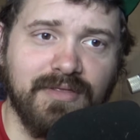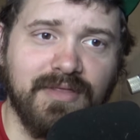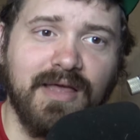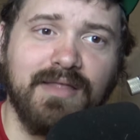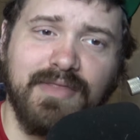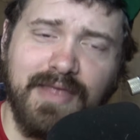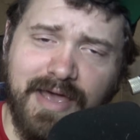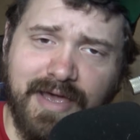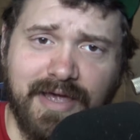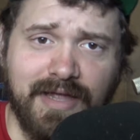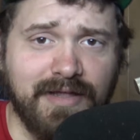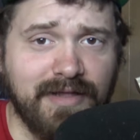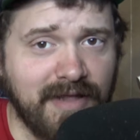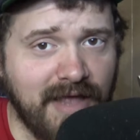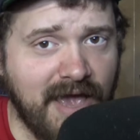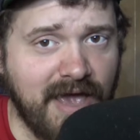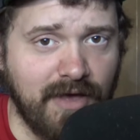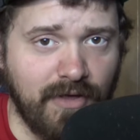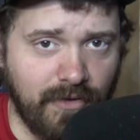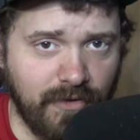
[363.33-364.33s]
that they can
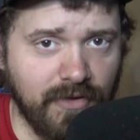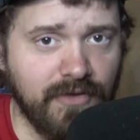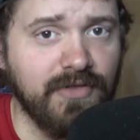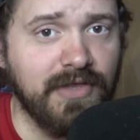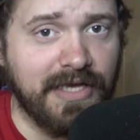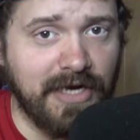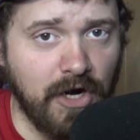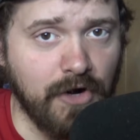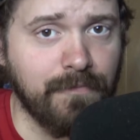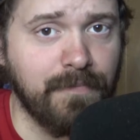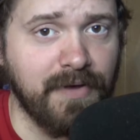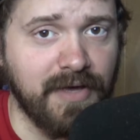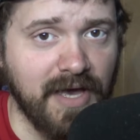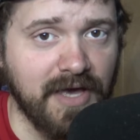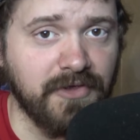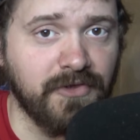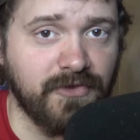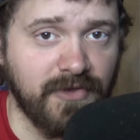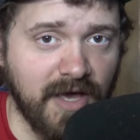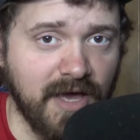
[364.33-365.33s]
nail the RPS
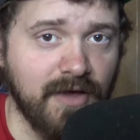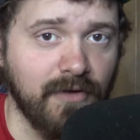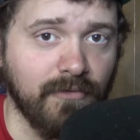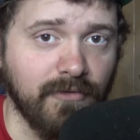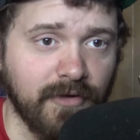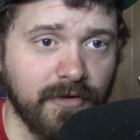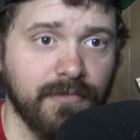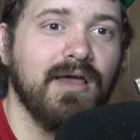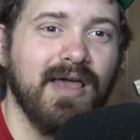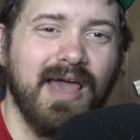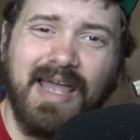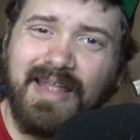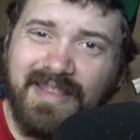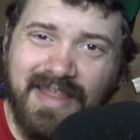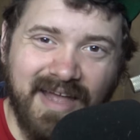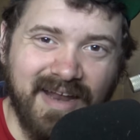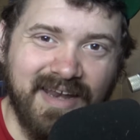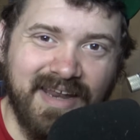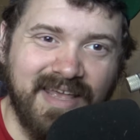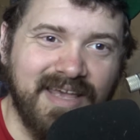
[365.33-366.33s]
sound. Ain't
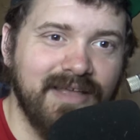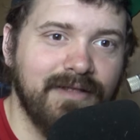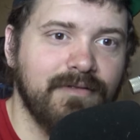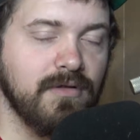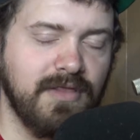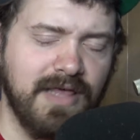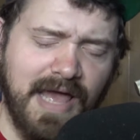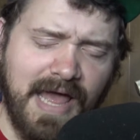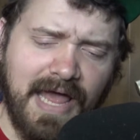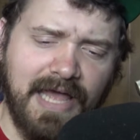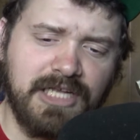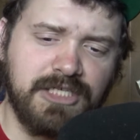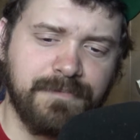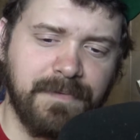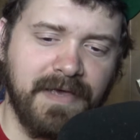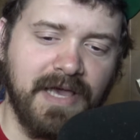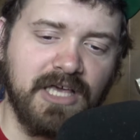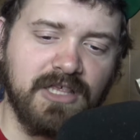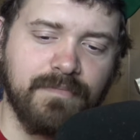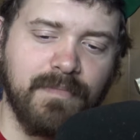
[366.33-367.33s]
that neat? The
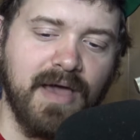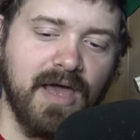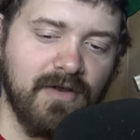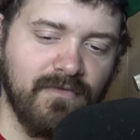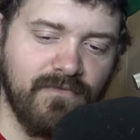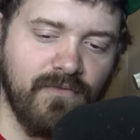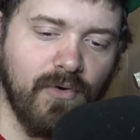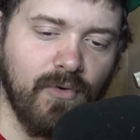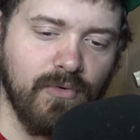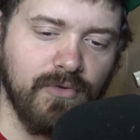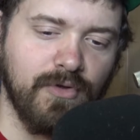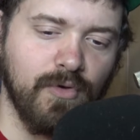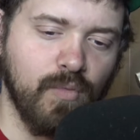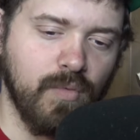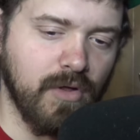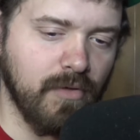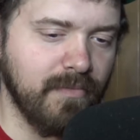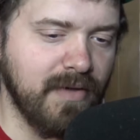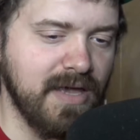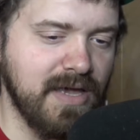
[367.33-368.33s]
HPS manifold
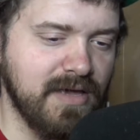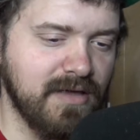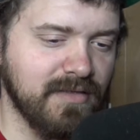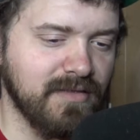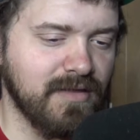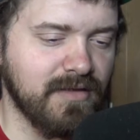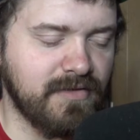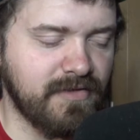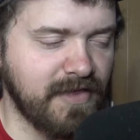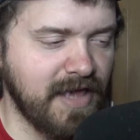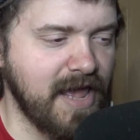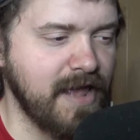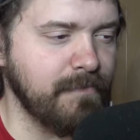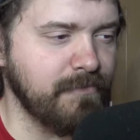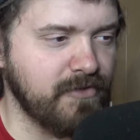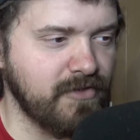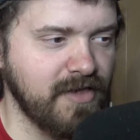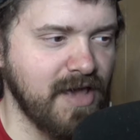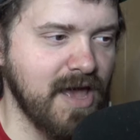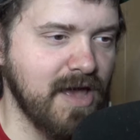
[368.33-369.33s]
will make the same
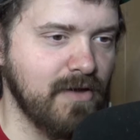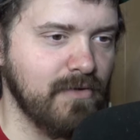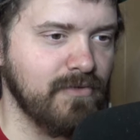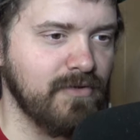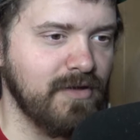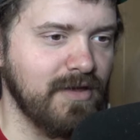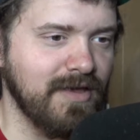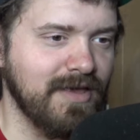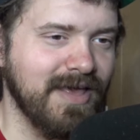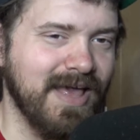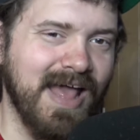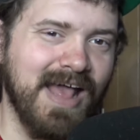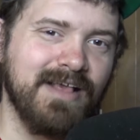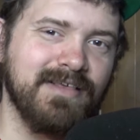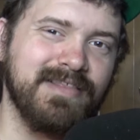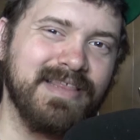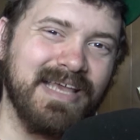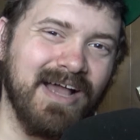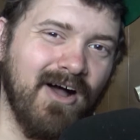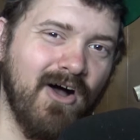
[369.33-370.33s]
sound
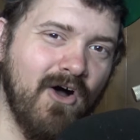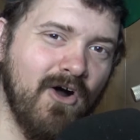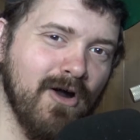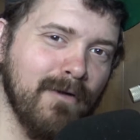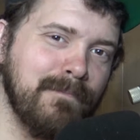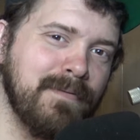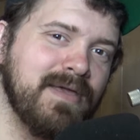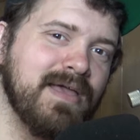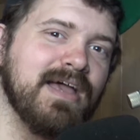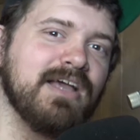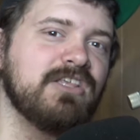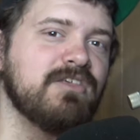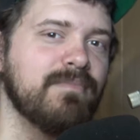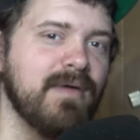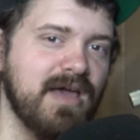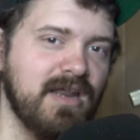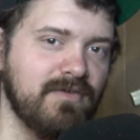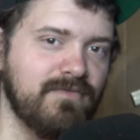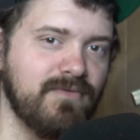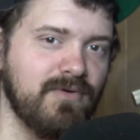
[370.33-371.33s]
as the RPS
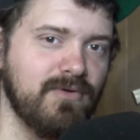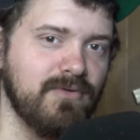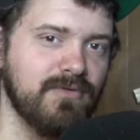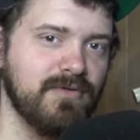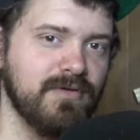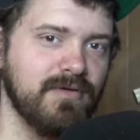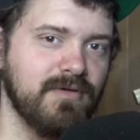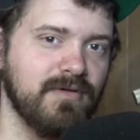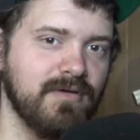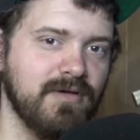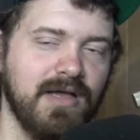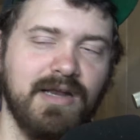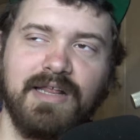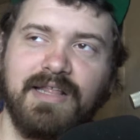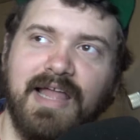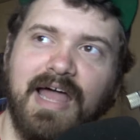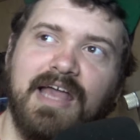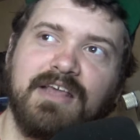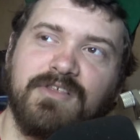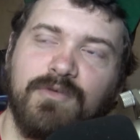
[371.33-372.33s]
manifold. I need
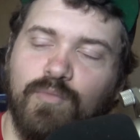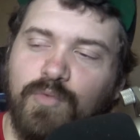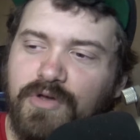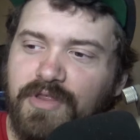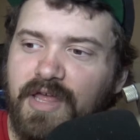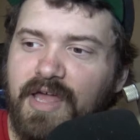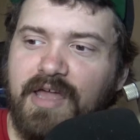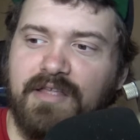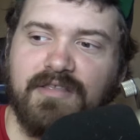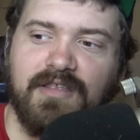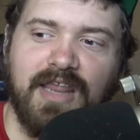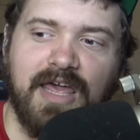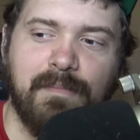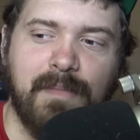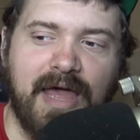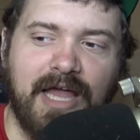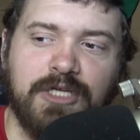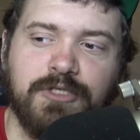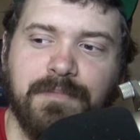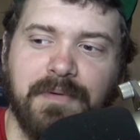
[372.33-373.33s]
to ask them where they get the name
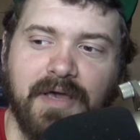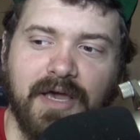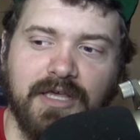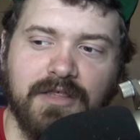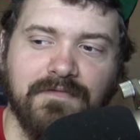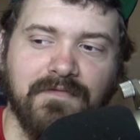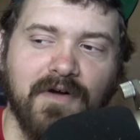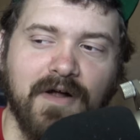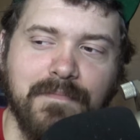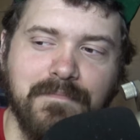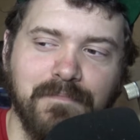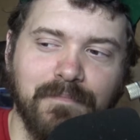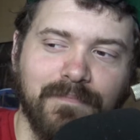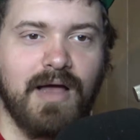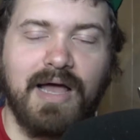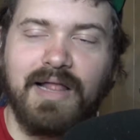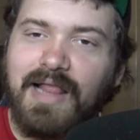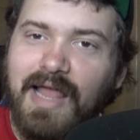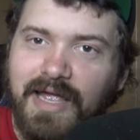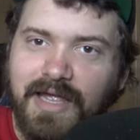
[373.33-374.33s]
HPS from.
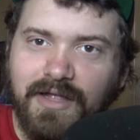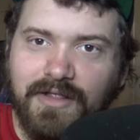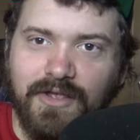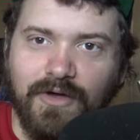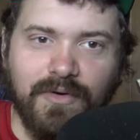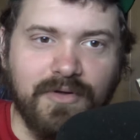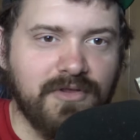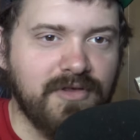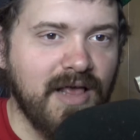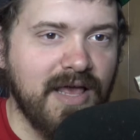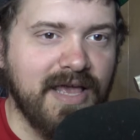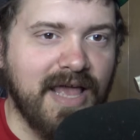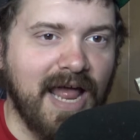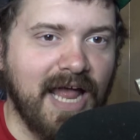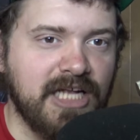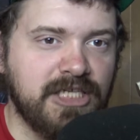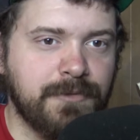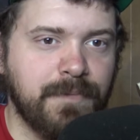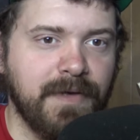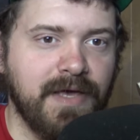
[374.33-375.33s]
I like it though. It's like
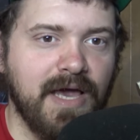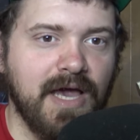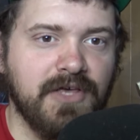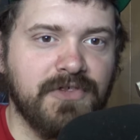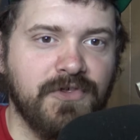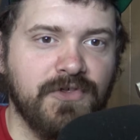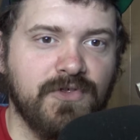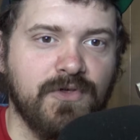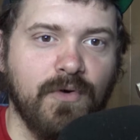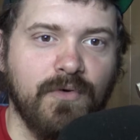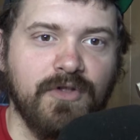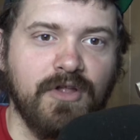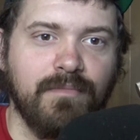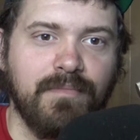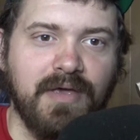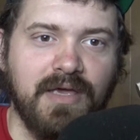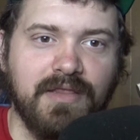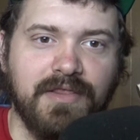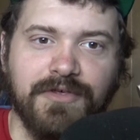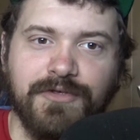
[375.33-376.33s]
HPS is going to
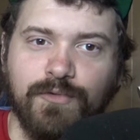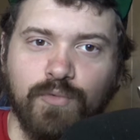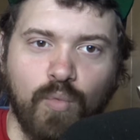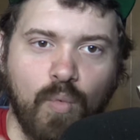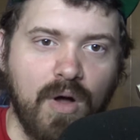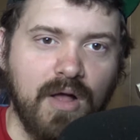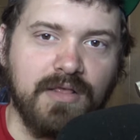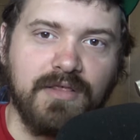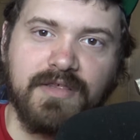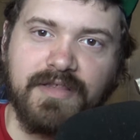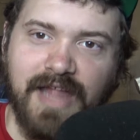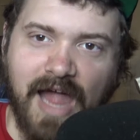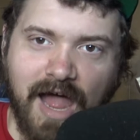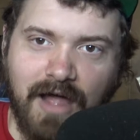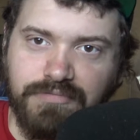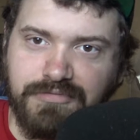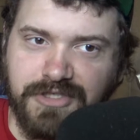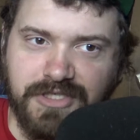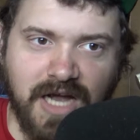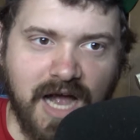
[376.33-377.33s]
be this
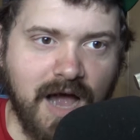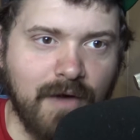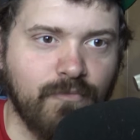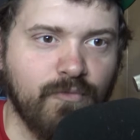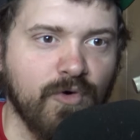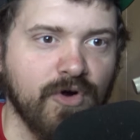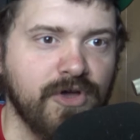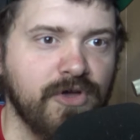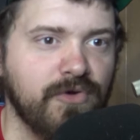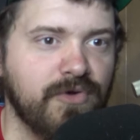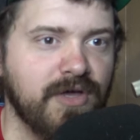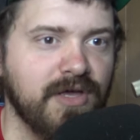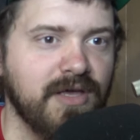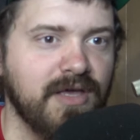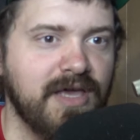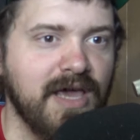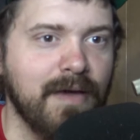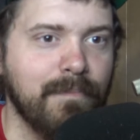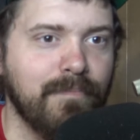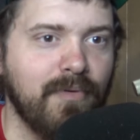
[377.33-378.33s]
one-stop shop where you can
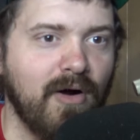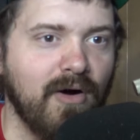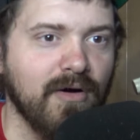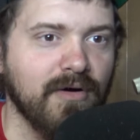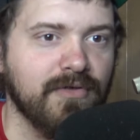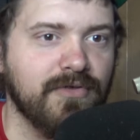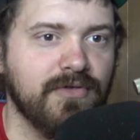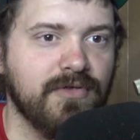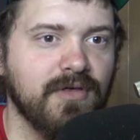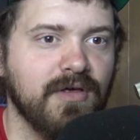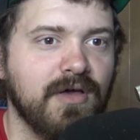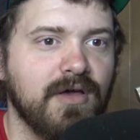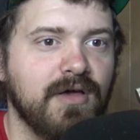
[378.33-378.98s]
get parts